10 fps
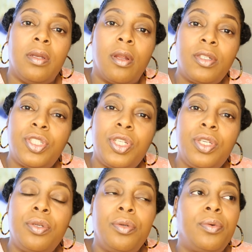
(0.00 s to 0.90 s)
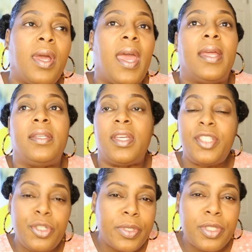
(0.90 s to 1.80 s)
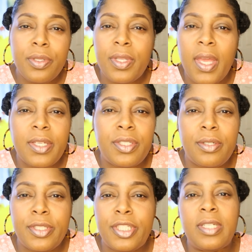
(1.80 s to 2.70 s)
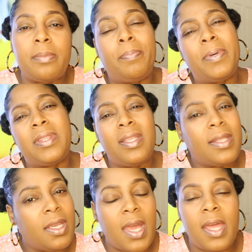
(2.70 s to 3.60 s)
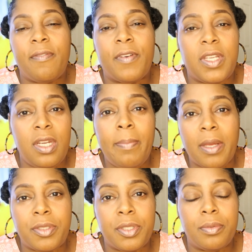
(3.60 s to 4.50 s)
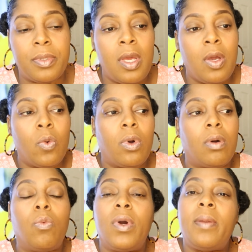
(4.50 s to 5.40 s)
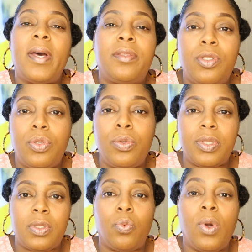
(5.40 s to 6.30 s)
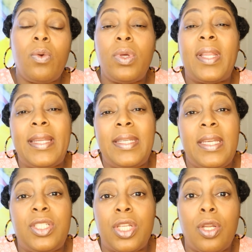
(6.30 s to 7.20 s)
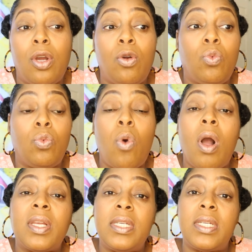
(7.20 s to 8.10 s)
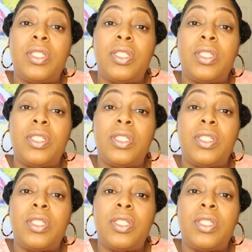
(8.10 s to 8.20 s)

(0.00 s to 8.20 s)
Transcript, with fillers: nurture you and get you into the externship, but then they kind of forget about you. Well, what about the tools? What will I need to know walking